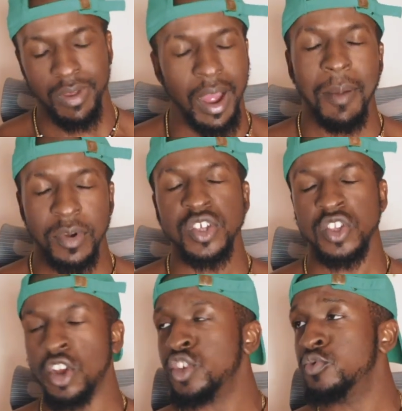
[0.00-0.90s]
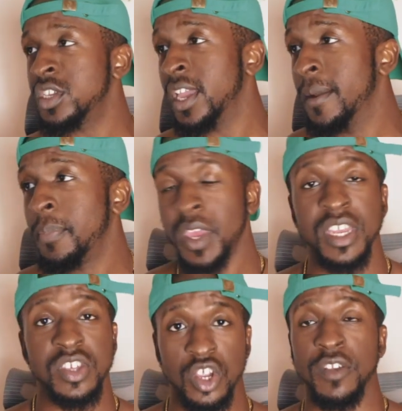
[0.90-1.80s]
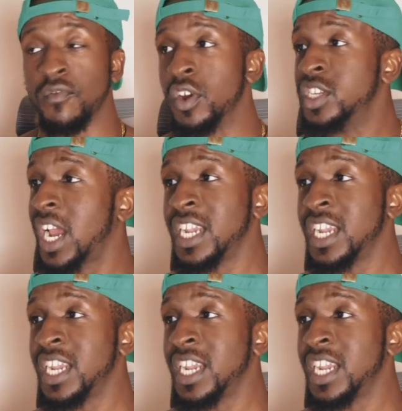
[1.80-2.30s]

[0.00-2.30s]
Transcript: I'm gonna start using it. It is a good fridge.